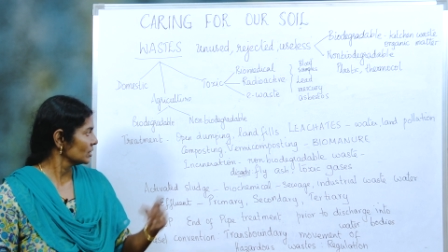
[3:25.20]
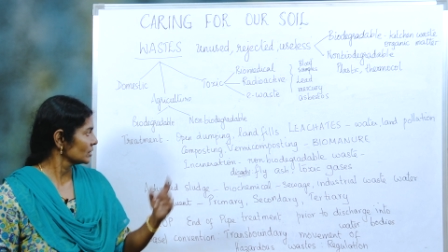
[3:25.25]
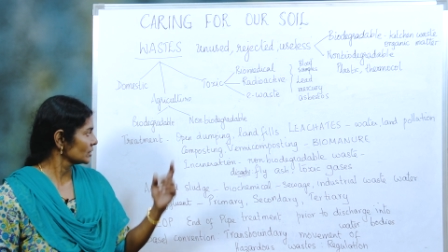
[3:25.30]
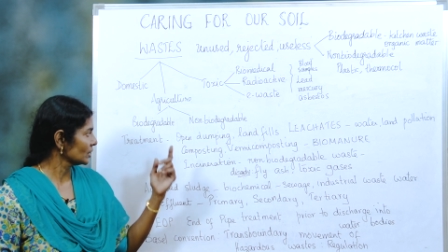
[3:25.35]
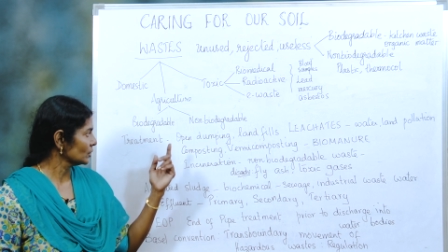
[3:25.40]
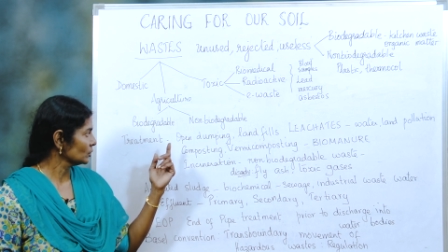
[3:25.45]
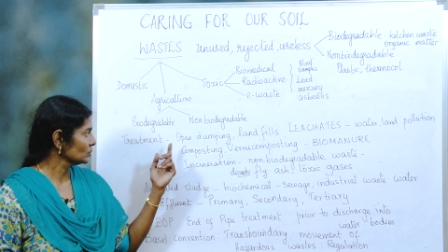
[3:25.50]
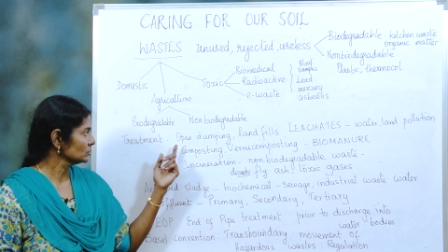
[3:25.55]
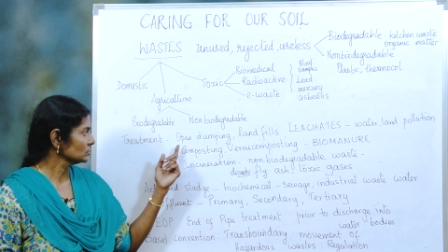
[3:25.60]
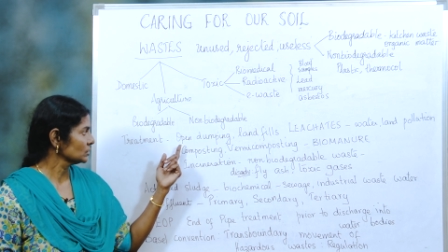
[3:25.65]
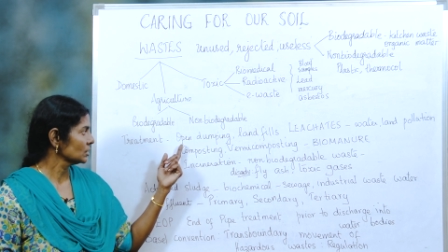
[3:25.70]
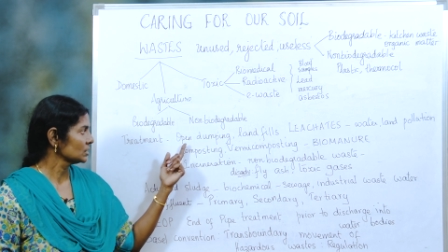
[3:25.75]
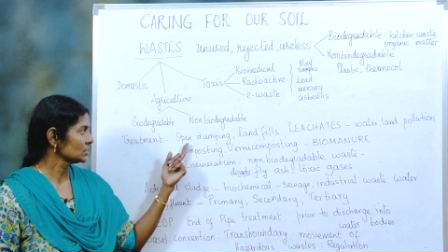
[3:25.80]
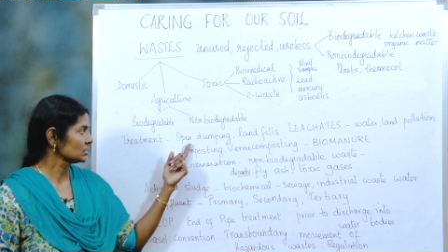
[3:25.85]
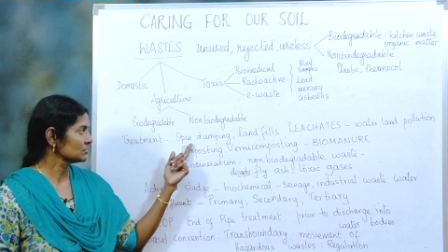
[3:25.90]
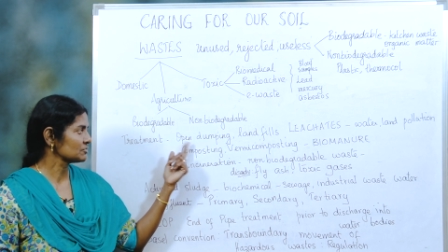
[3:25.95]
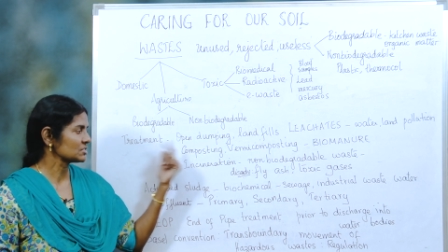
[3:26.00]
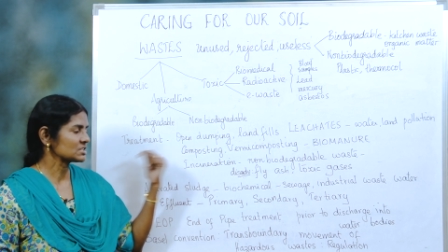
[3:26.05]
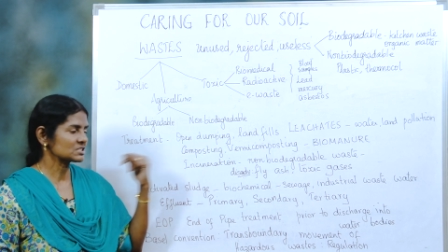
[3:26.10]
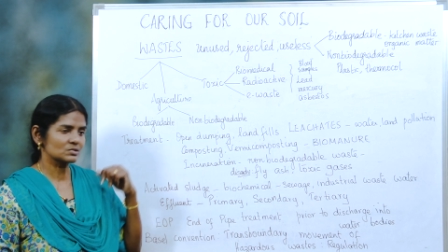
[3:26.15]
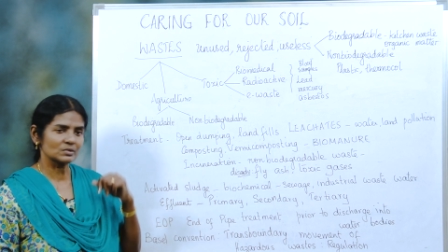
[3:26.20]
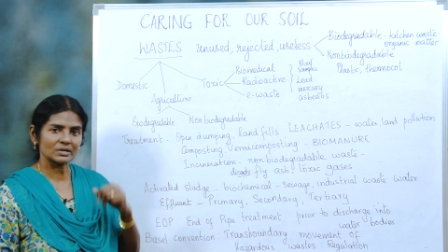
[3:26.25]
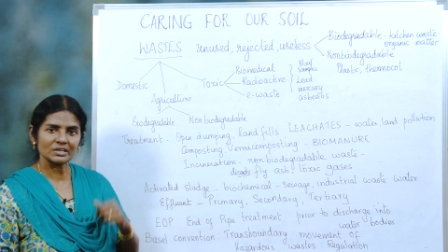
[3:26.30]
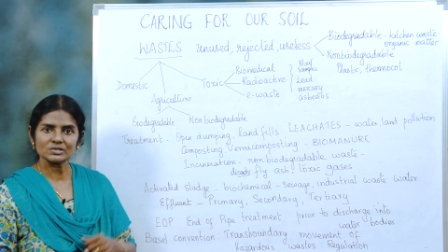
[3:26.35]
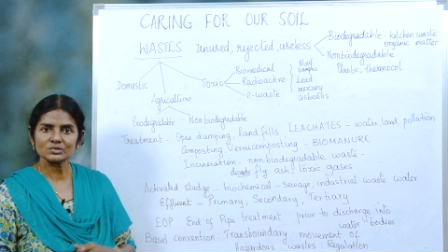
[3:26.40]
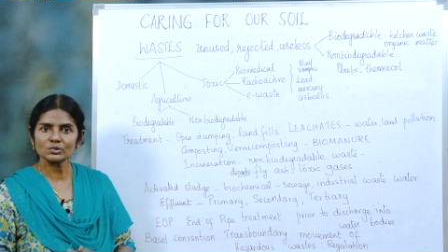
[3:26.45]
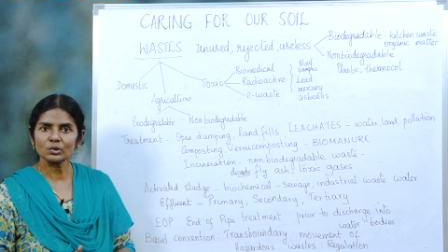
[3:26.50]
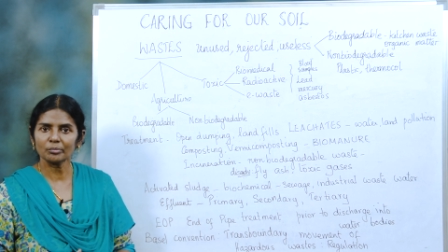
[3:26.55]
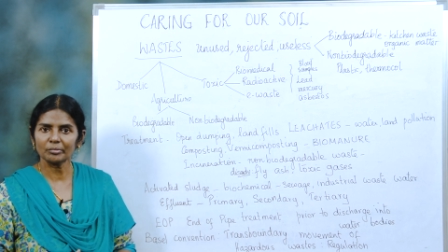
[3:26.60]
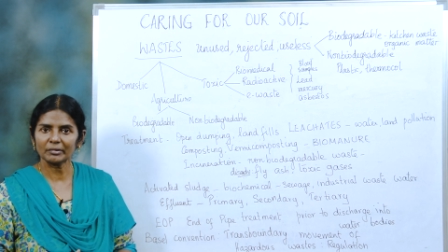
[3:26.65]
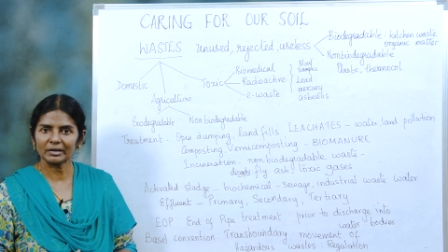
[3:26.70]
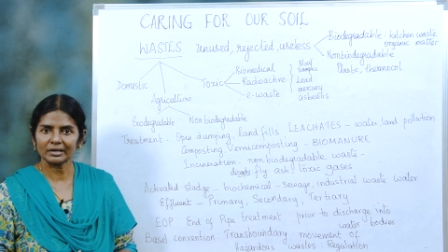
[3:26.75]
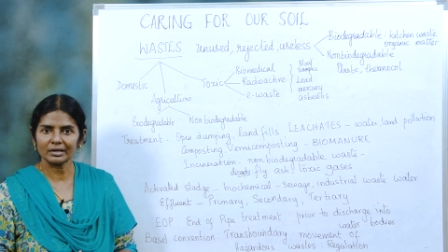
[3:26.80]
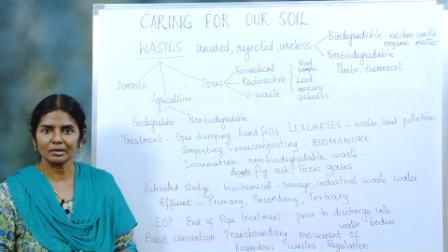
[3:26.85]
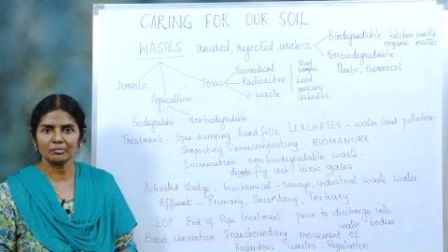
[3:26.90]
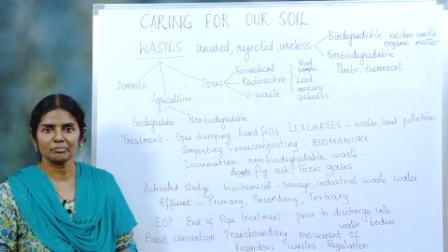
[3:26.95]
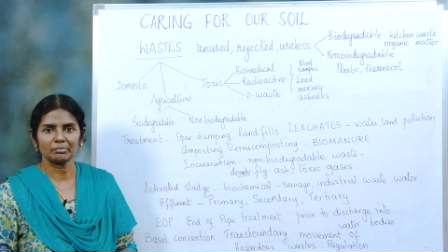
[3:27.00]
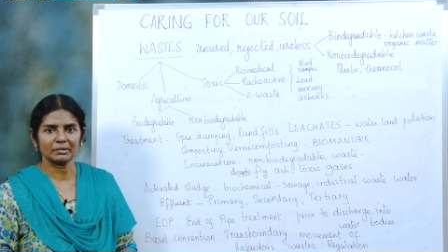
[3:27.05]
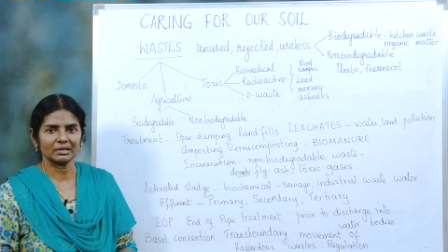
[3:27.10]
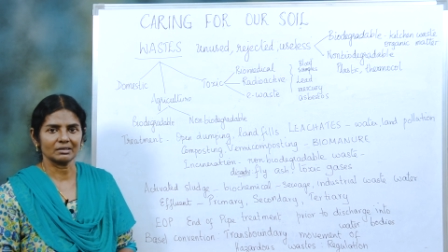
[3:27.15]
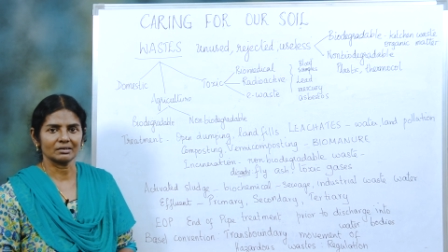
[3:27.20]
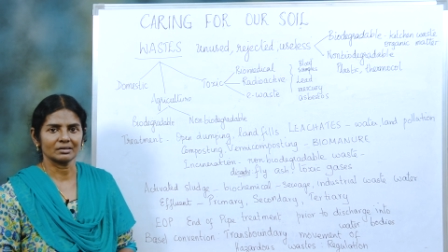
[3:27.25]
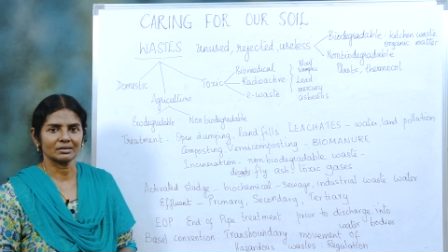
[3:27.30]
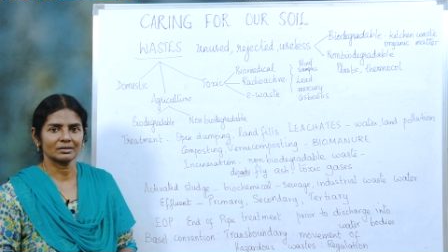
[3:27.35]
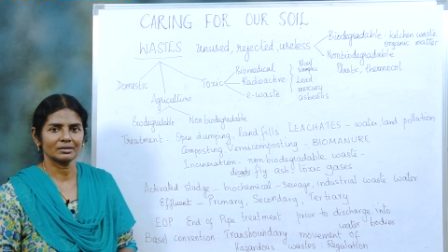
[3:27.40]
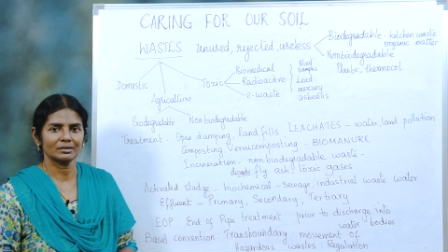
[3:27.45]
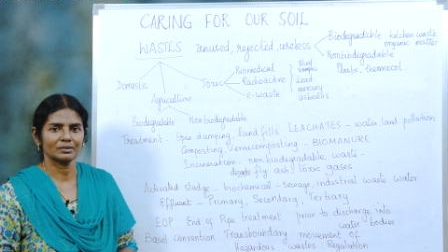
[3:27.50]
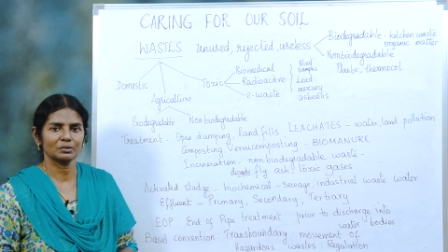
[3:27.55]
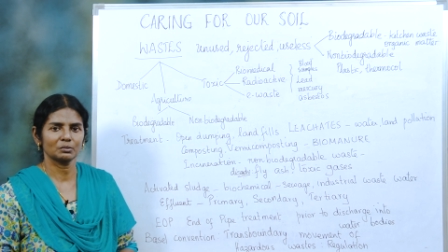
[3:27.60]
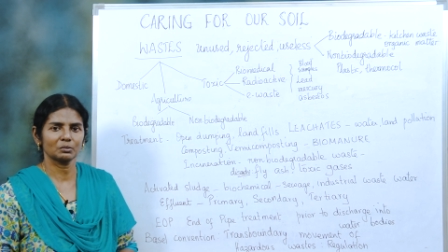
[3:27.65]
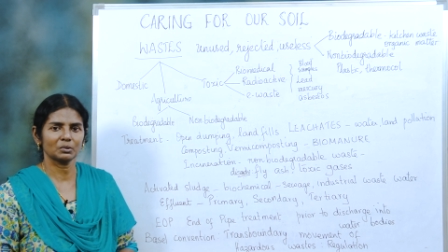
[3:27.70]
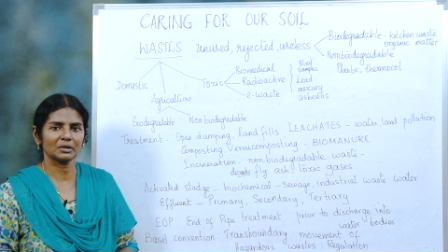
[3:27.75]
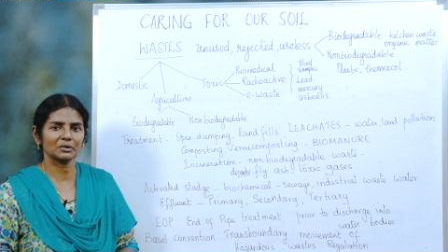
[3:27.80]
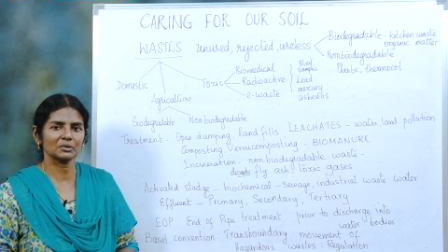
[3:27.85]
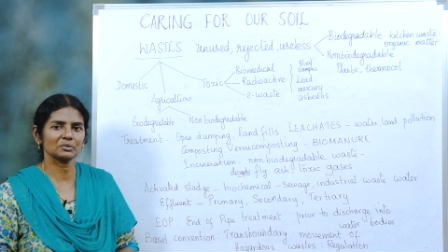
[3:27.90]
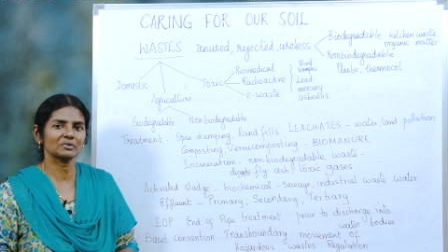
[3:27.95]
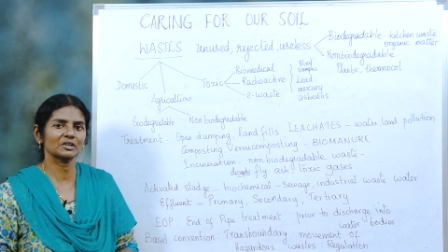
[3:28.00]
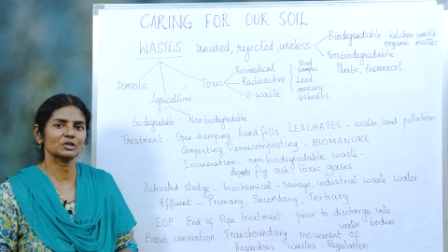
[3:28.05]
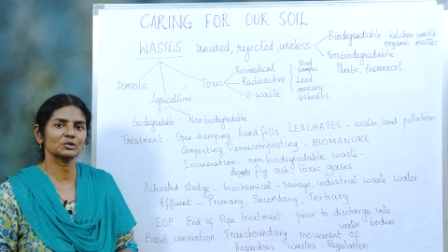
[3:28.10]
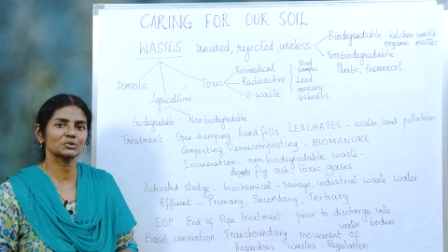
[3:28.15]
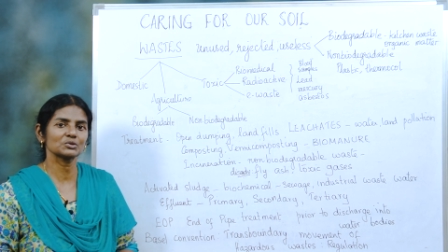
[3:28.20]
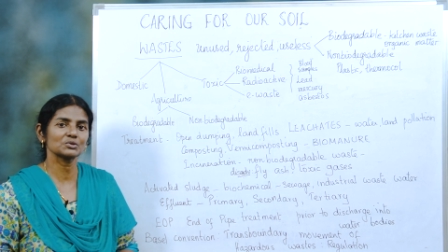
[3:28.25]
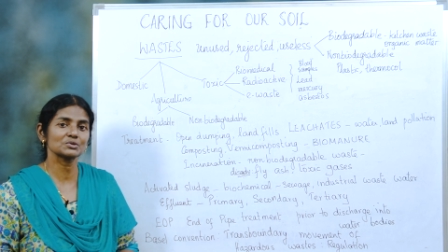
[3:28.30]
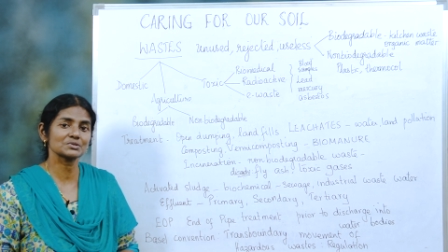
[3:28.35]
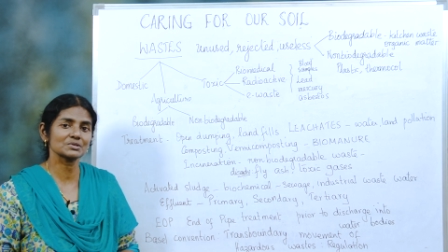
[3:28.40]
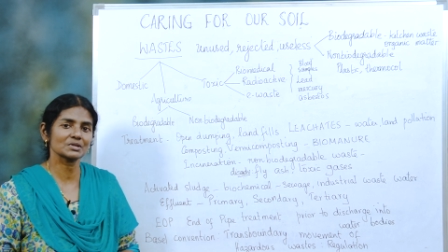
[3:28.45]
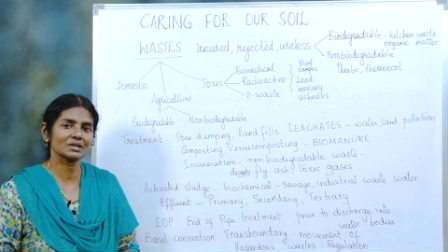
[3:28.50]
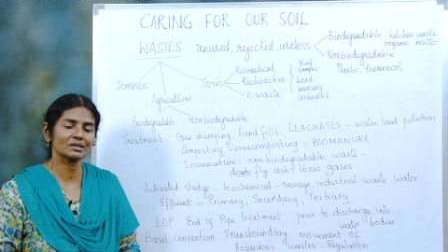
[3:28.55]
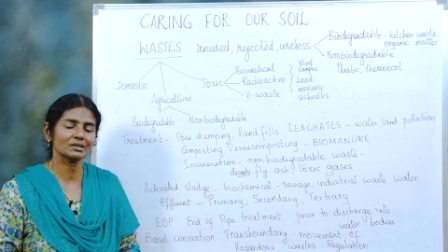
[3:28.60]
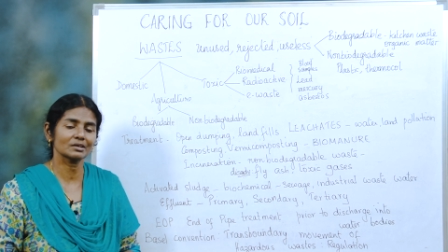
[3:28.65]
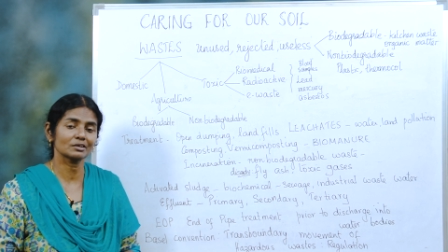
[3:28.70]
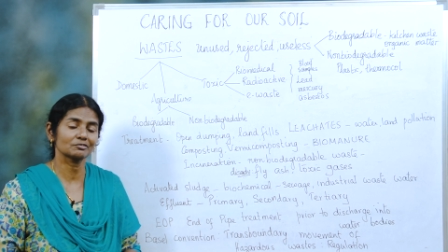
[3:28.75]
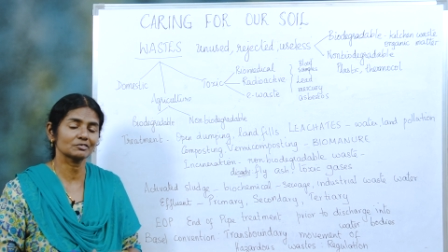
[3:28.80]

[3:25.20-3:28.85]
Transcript: Now, the first one is open dumping what do we do usually?